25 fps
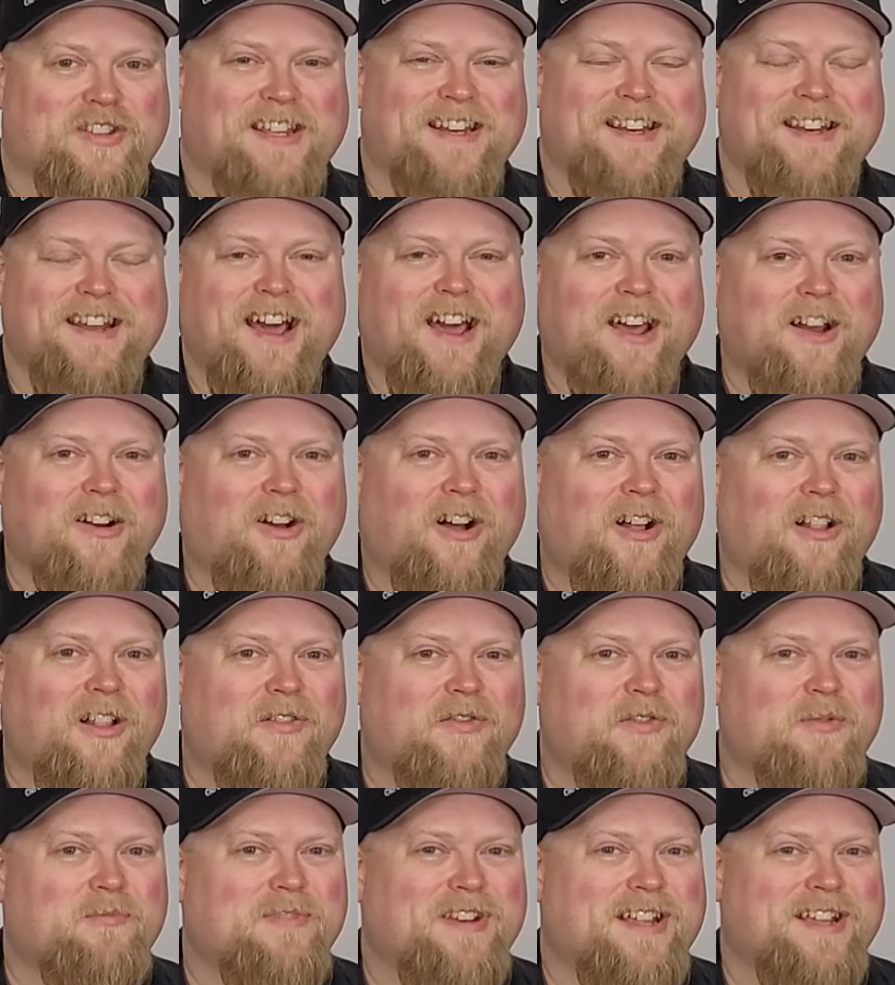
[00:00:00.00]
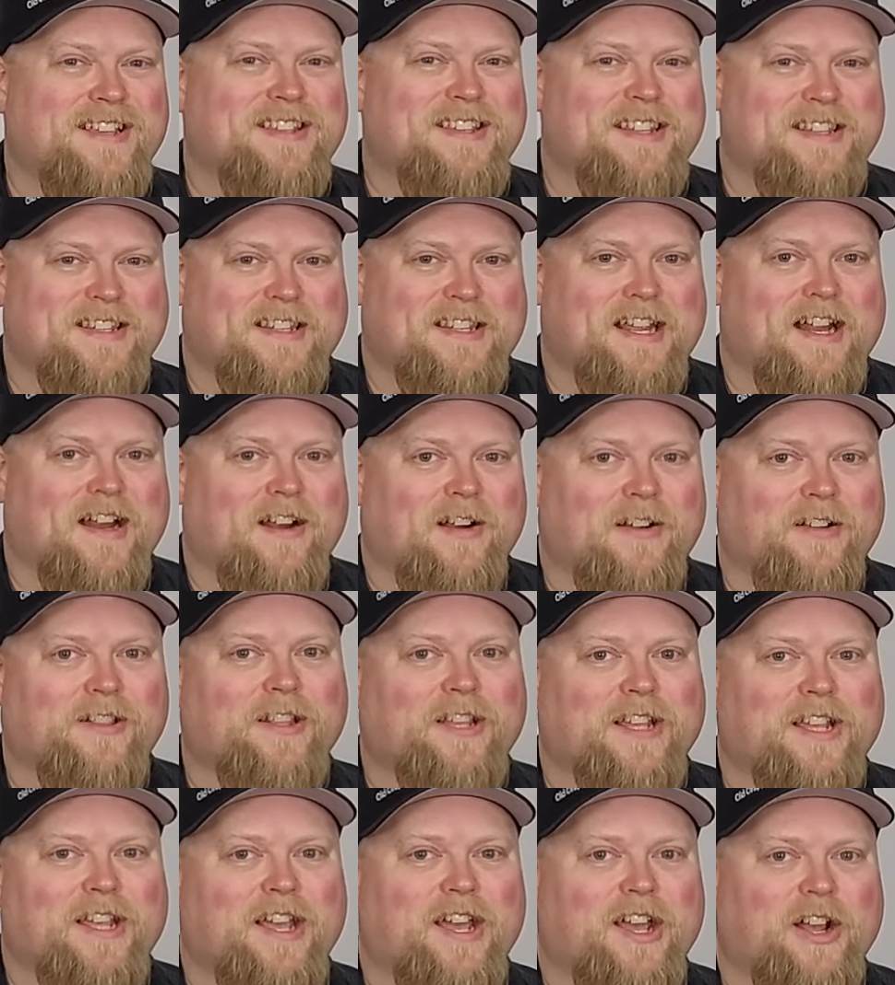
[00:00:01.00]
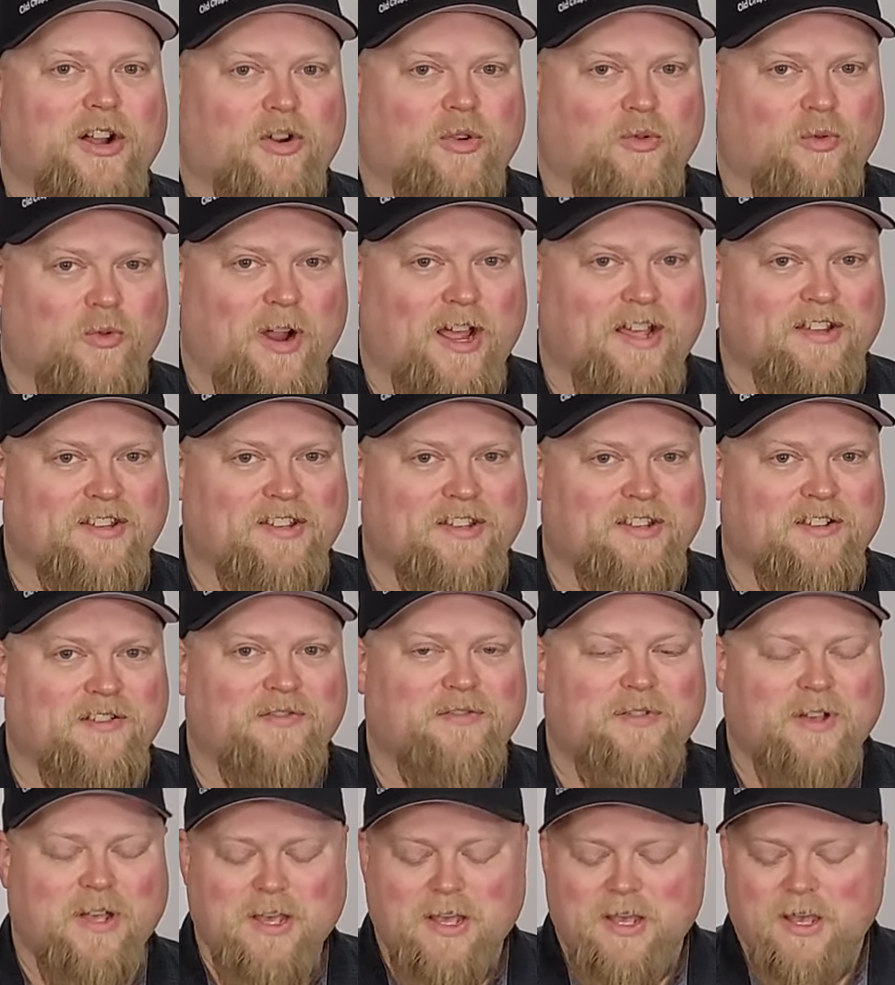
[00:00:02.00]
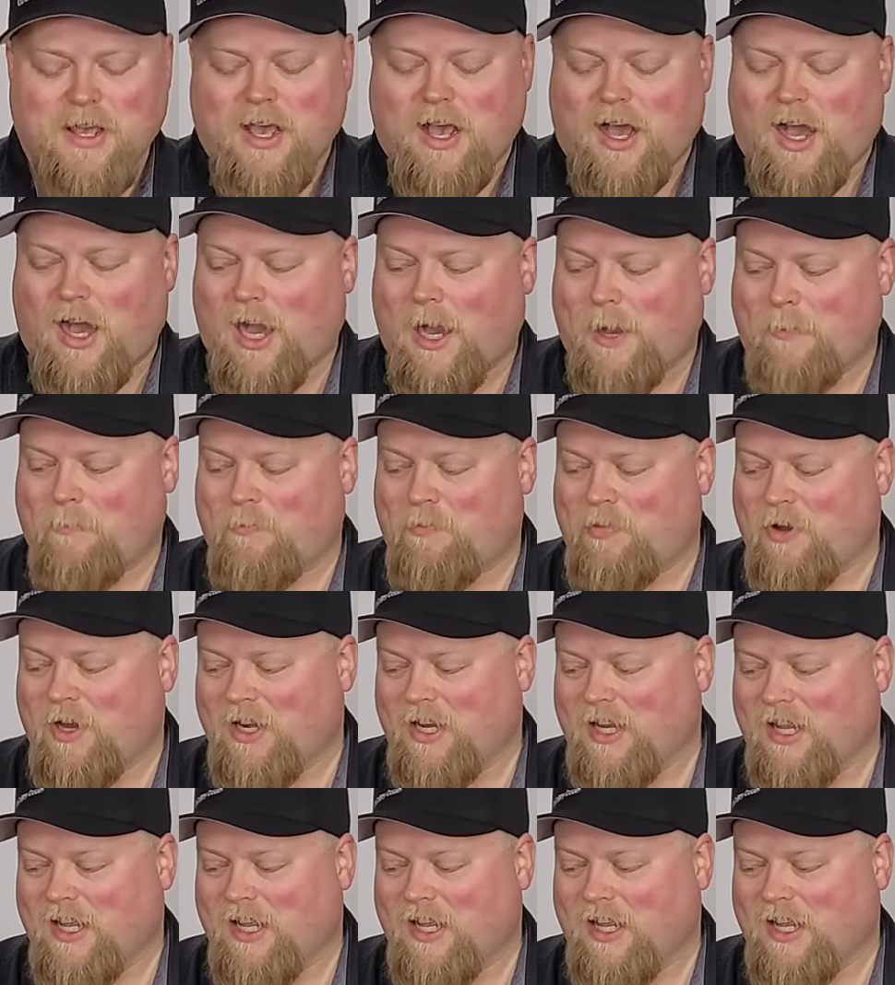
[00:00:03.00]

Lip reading: and not all of them necessarily aggressive, but